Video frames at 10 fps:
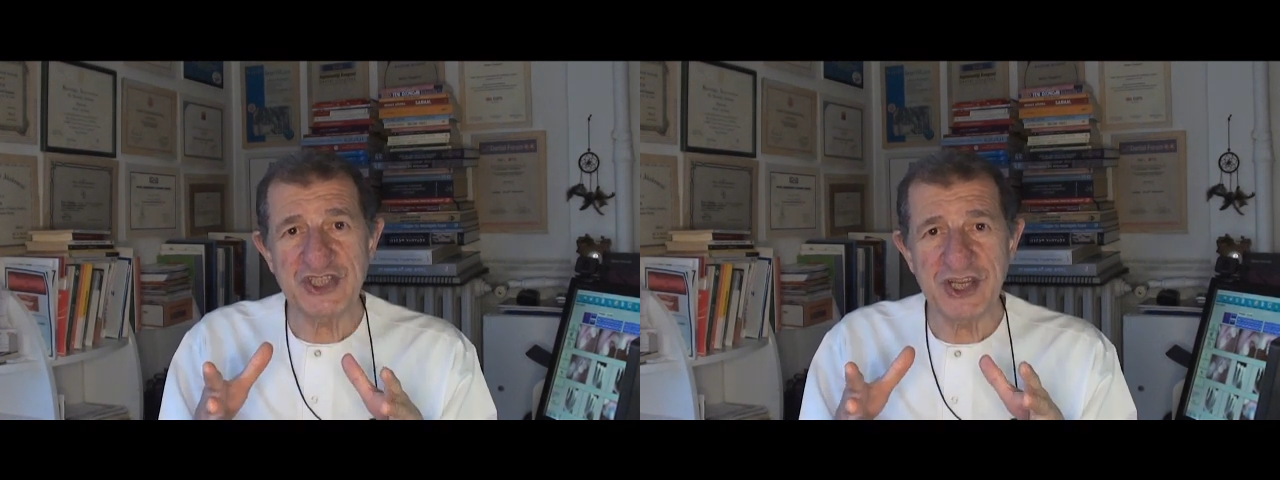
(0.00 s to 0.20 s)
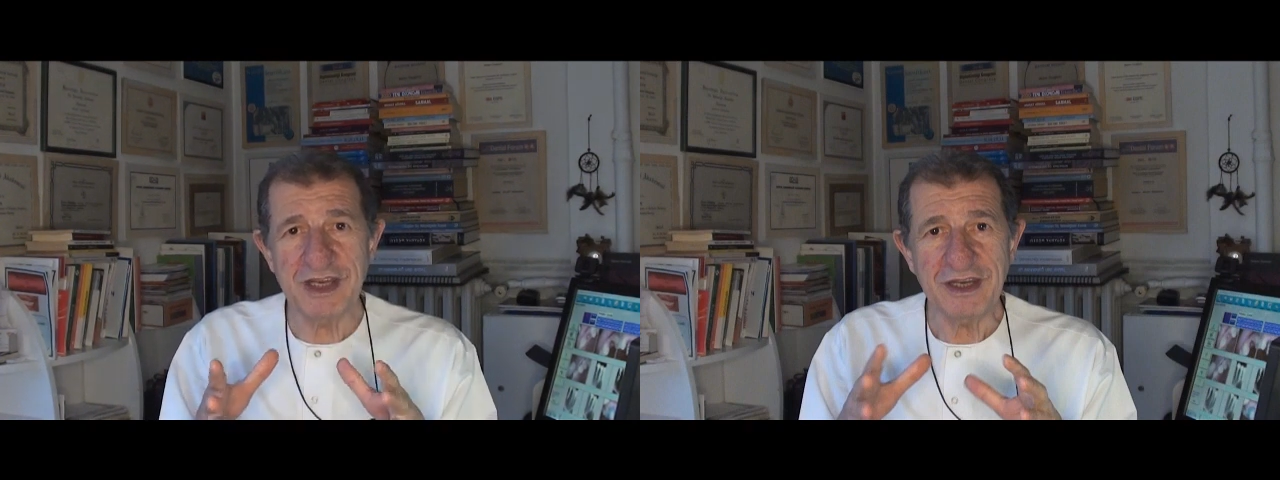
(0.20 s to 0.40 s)

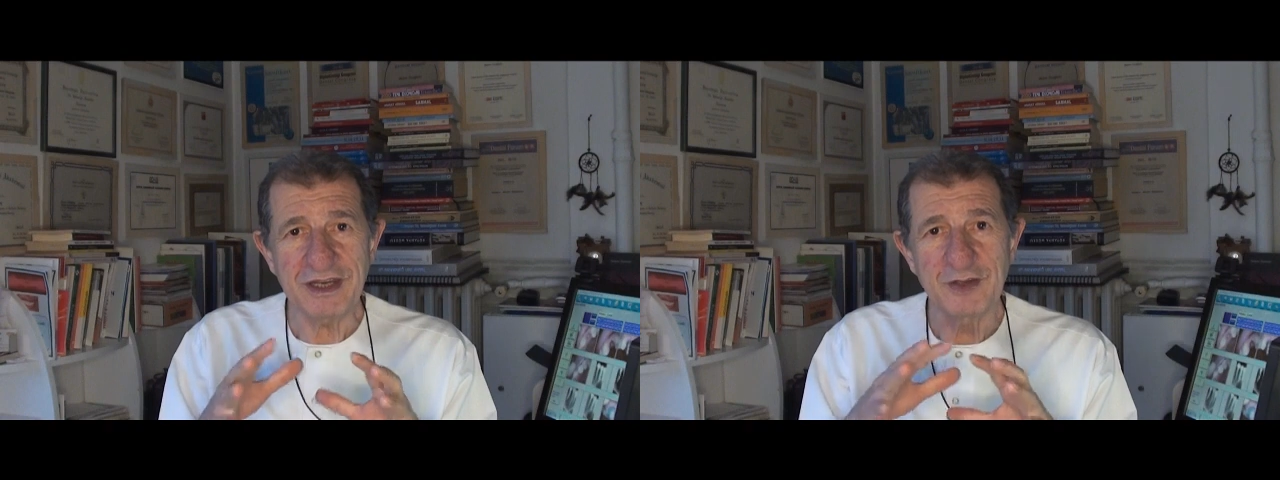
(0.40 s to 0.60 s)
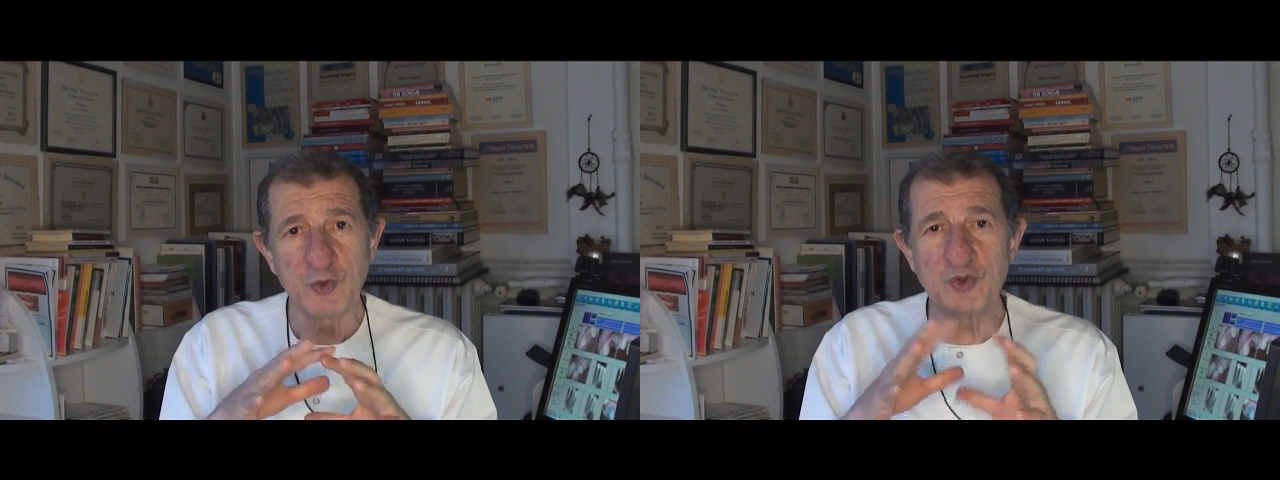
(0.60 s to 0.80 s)

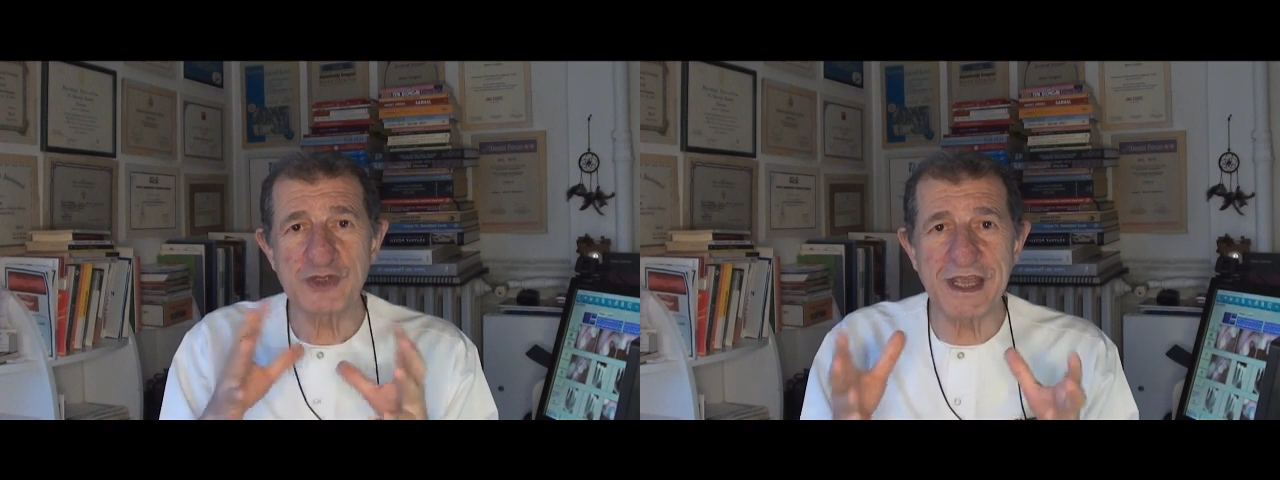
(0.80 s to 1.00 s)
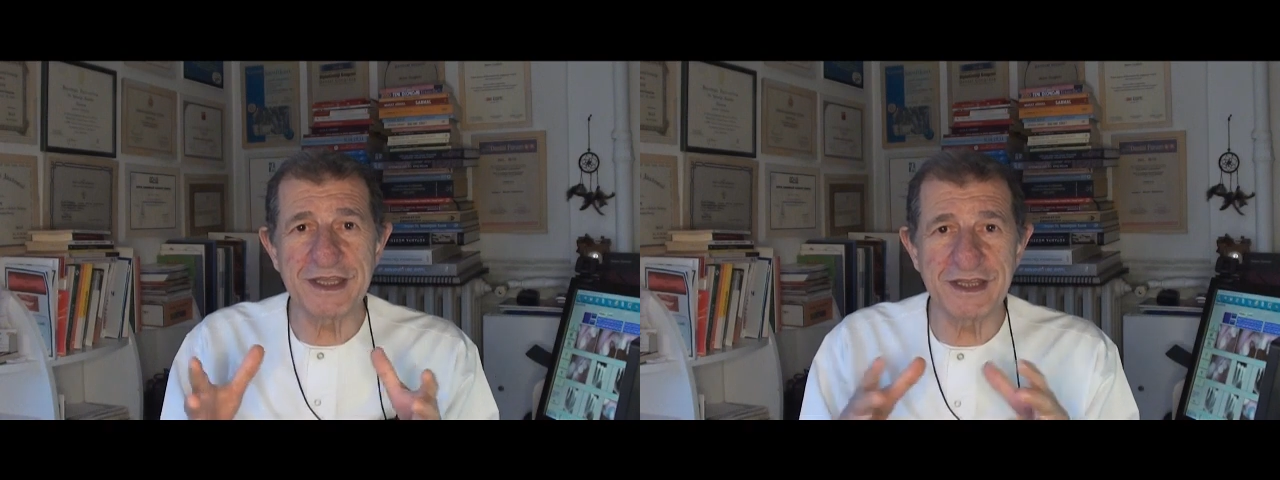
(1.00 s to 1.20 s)
Since
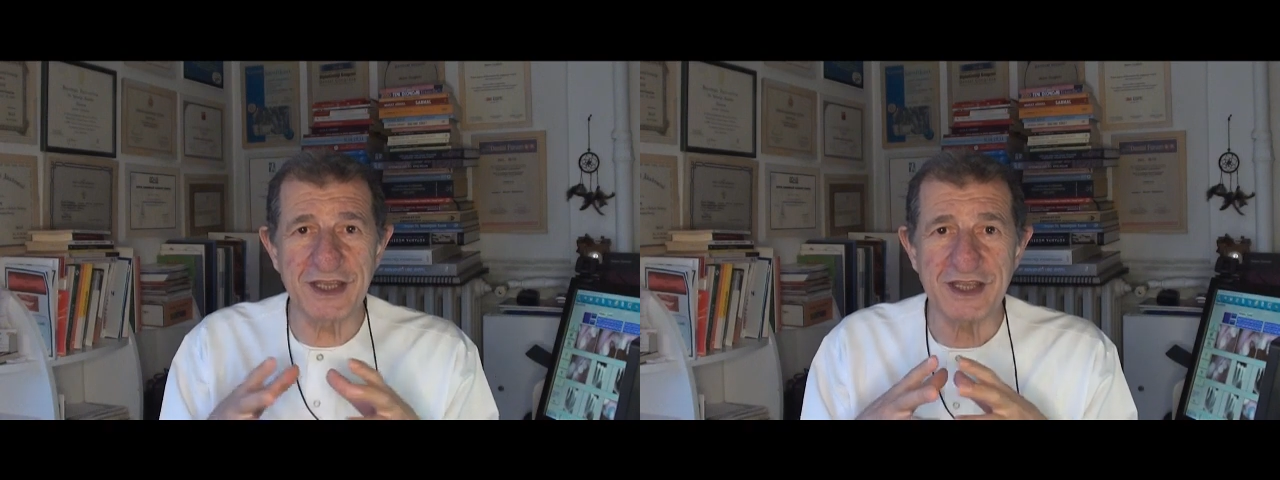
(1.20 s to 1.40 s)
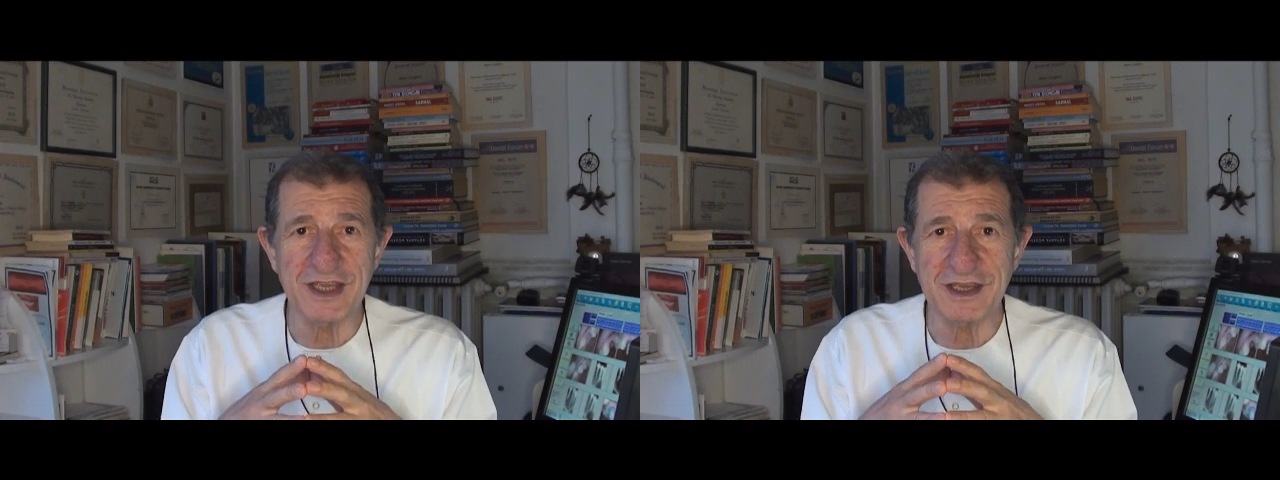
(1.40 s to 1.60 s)
there
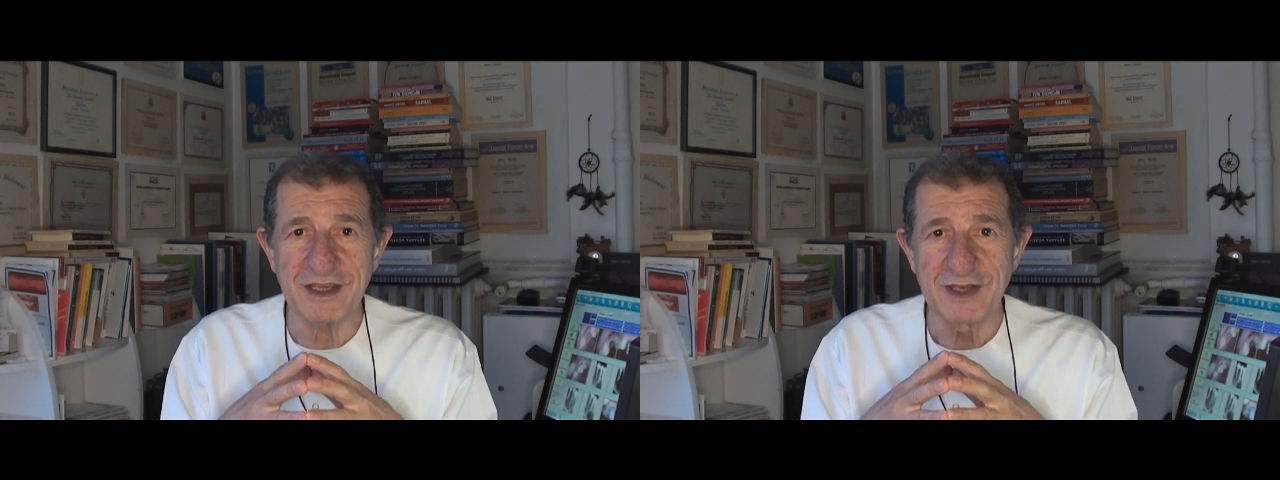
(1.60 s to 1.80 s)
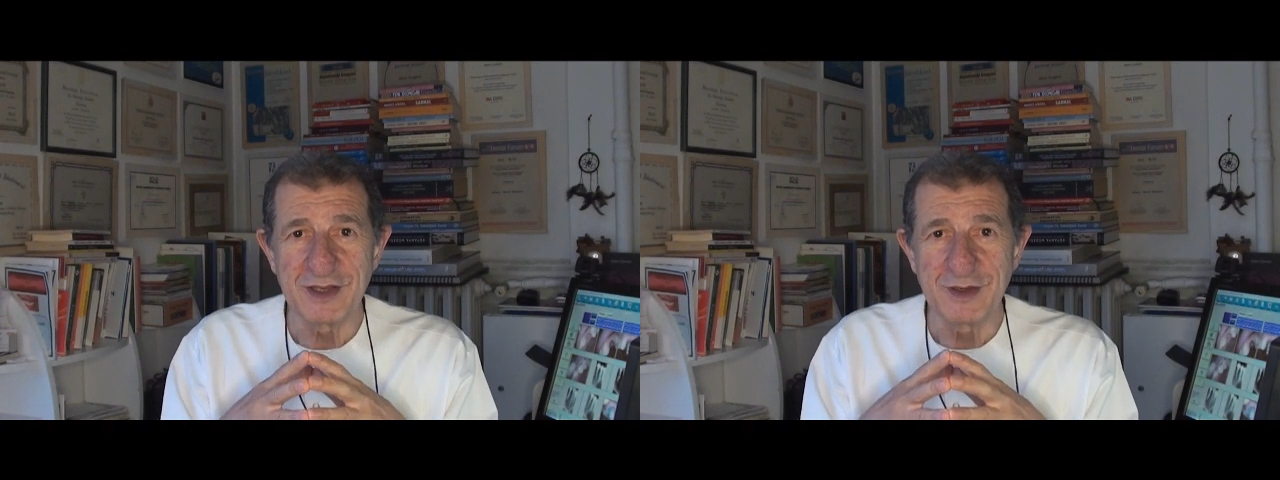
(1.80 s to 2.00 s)
have been